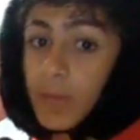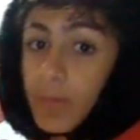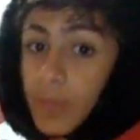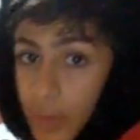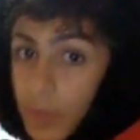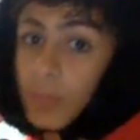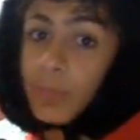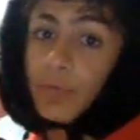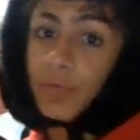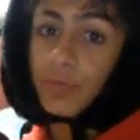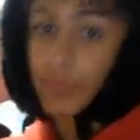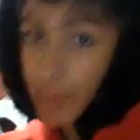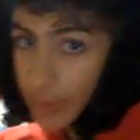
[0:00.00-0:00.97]

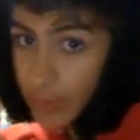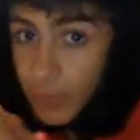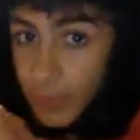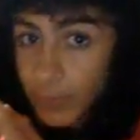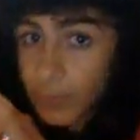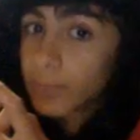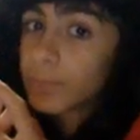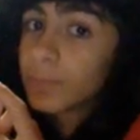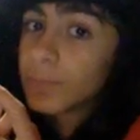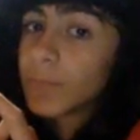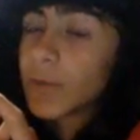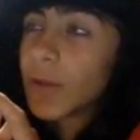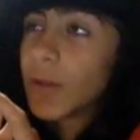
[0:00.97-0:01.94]
who's like,
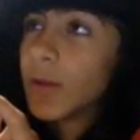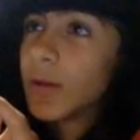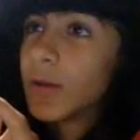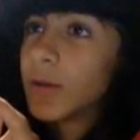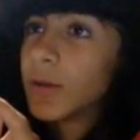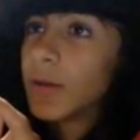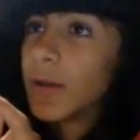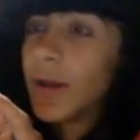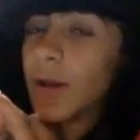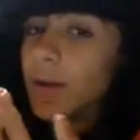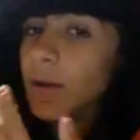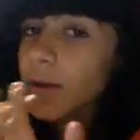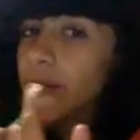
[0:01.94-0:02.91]
I
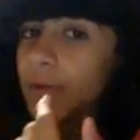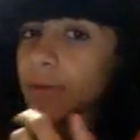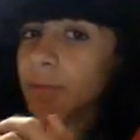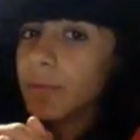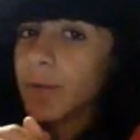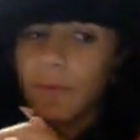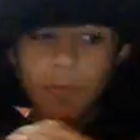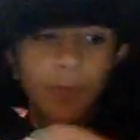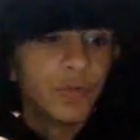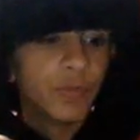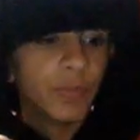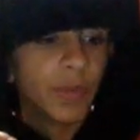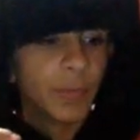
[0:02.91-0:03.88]
don't know. I don't know who
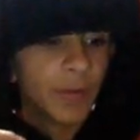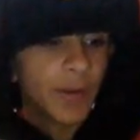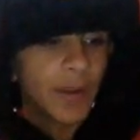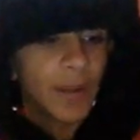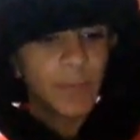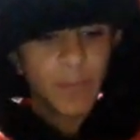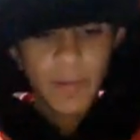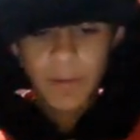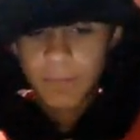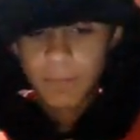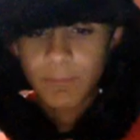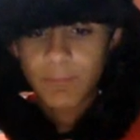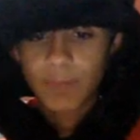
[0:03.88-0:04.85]
she's played by. IMDb.
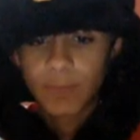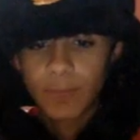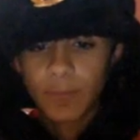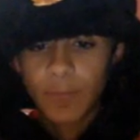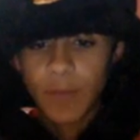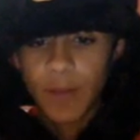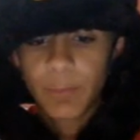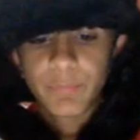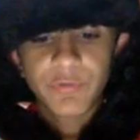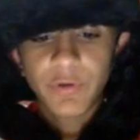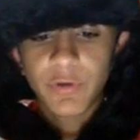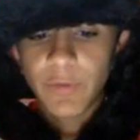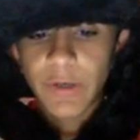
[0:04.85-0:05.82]
I'll
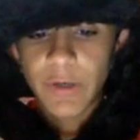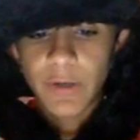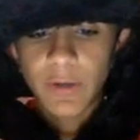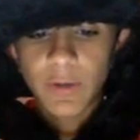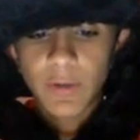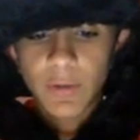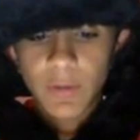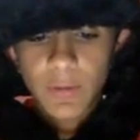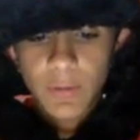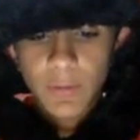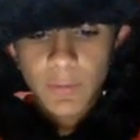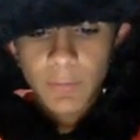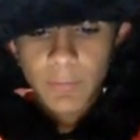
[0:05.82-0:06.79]
show you later.
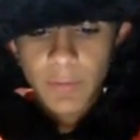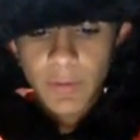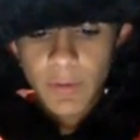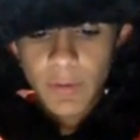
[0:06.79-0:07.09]
But